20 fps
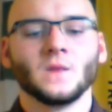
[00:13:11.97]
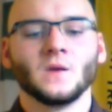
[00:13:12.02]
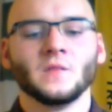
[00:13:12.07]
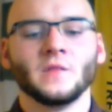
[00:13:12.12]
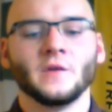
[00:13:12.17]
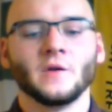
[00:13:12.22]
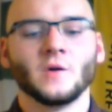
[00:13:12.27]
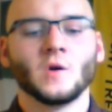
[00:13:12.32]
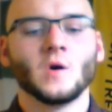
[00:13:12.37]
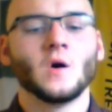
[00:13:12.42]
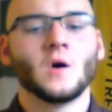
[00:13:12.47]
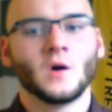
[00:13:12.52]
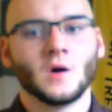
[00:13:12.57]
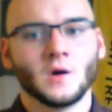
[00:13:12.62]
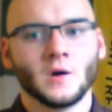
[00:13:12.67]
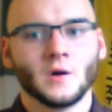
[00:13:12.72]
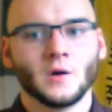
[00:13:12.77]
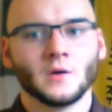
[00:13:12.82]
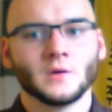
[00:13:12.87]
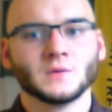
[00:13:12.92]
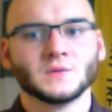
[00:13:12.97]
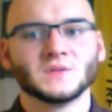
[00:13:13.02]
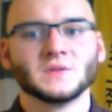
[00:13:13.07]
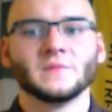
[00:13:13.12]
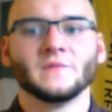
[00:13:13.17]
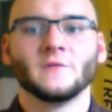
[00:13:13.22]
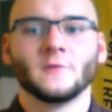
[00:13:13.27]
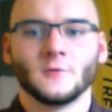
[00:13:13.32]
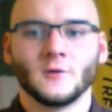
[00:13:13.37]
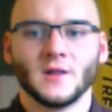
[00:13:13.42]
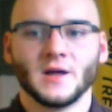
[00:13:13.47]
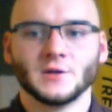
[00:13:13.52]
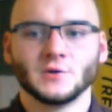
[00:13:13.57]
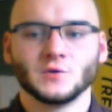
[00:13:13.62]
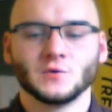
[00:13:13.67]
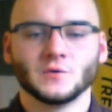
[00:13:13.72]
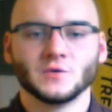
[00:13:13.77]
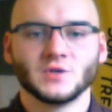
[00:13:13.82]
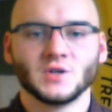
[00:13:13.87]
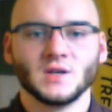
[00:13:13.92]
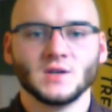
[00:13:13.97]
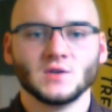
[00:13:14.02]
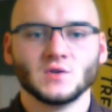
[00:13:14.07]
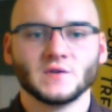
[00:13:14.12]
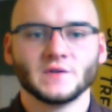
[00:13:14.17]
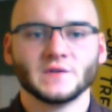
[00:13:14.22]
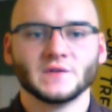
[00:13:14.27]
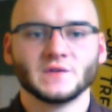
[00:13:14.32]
there are some phonological changes.